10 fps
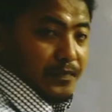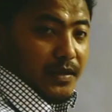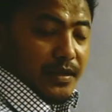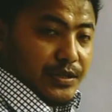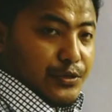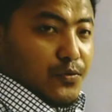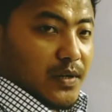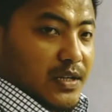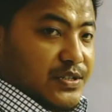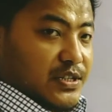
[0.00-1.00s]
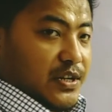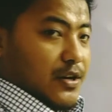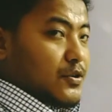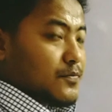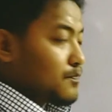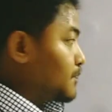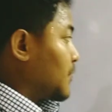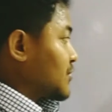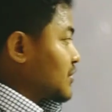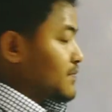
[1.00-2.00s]
In nucleus there are
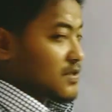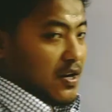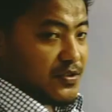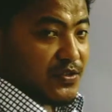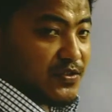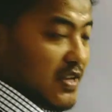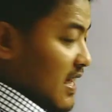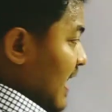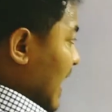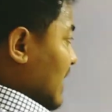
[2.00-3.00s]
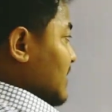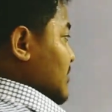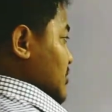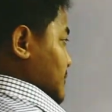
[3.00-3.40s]
positive charges, and these